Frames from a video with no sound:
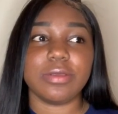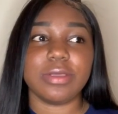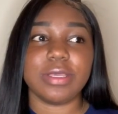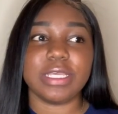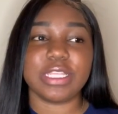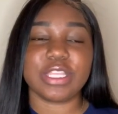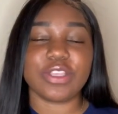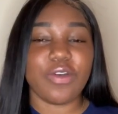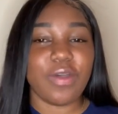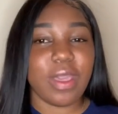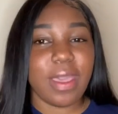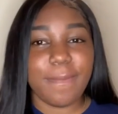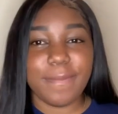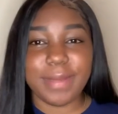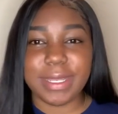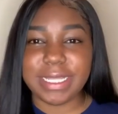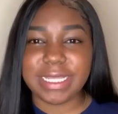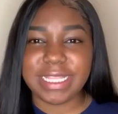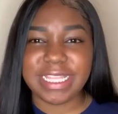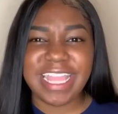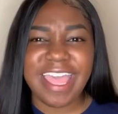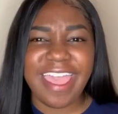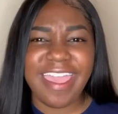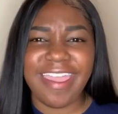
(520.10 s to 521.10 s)
it's gonna happen
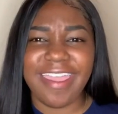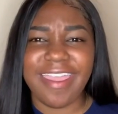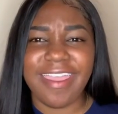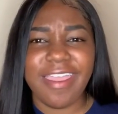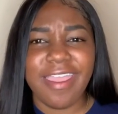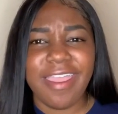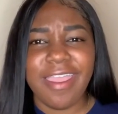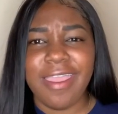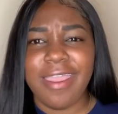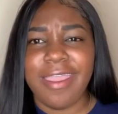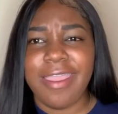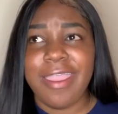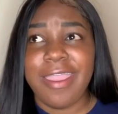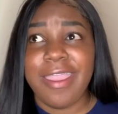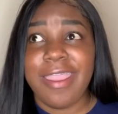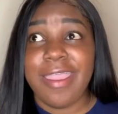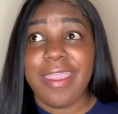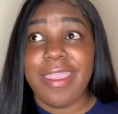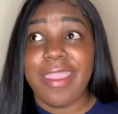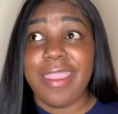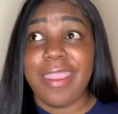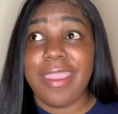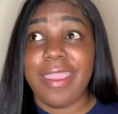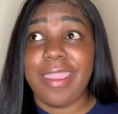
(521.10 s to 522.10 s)
this day.
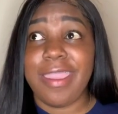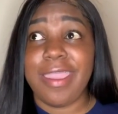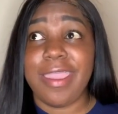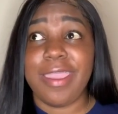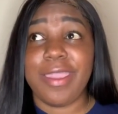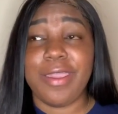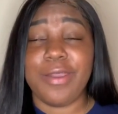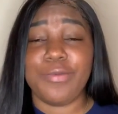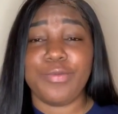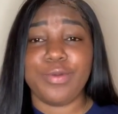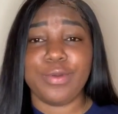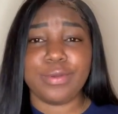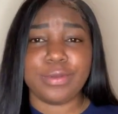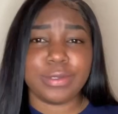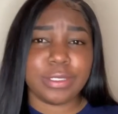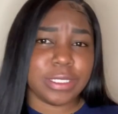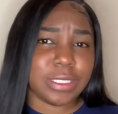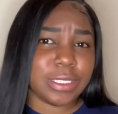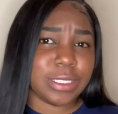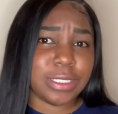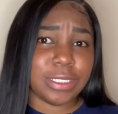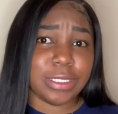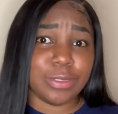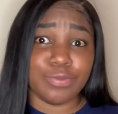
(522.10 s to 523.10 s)
And we were
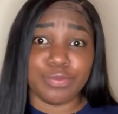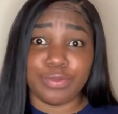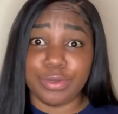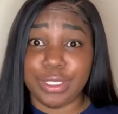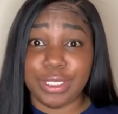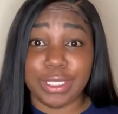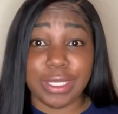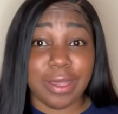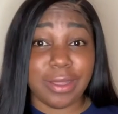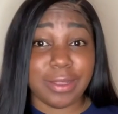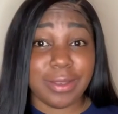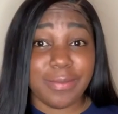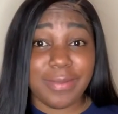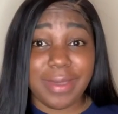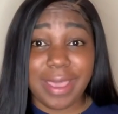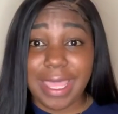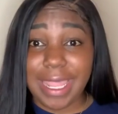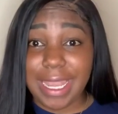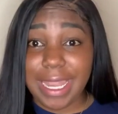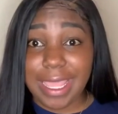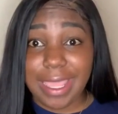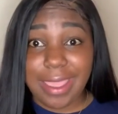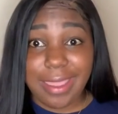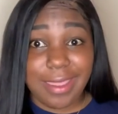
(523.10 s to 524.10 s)
just we talked
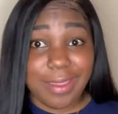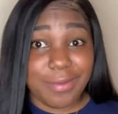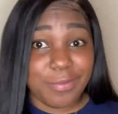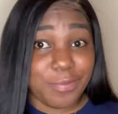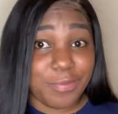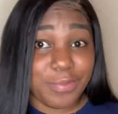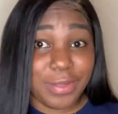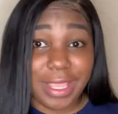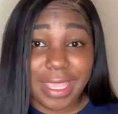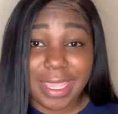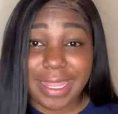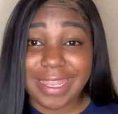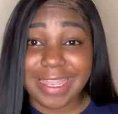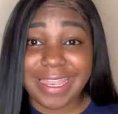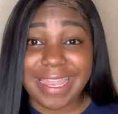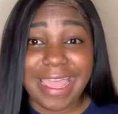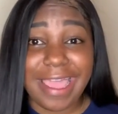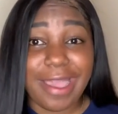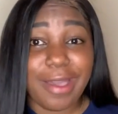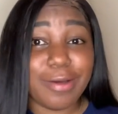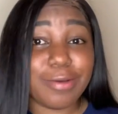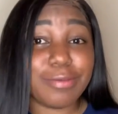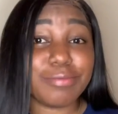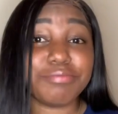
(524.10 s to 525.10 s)
about it, planned it
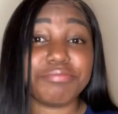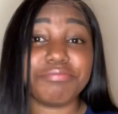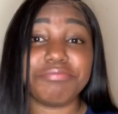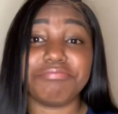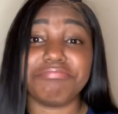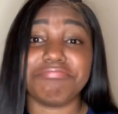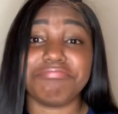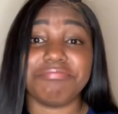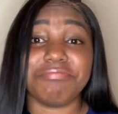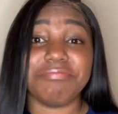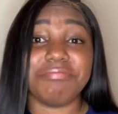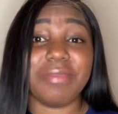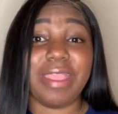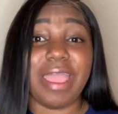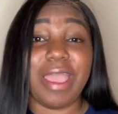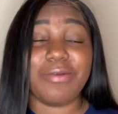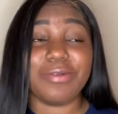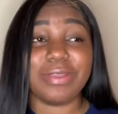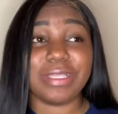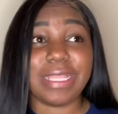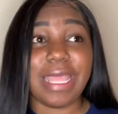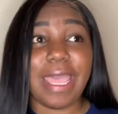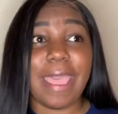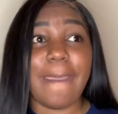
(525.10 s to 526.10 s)
out, and
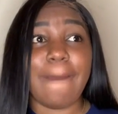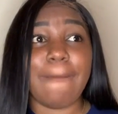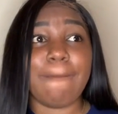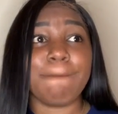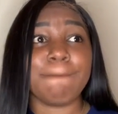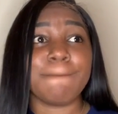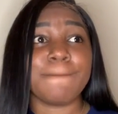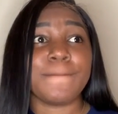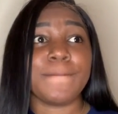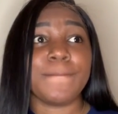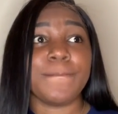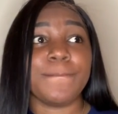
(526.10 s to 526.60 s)
that was that.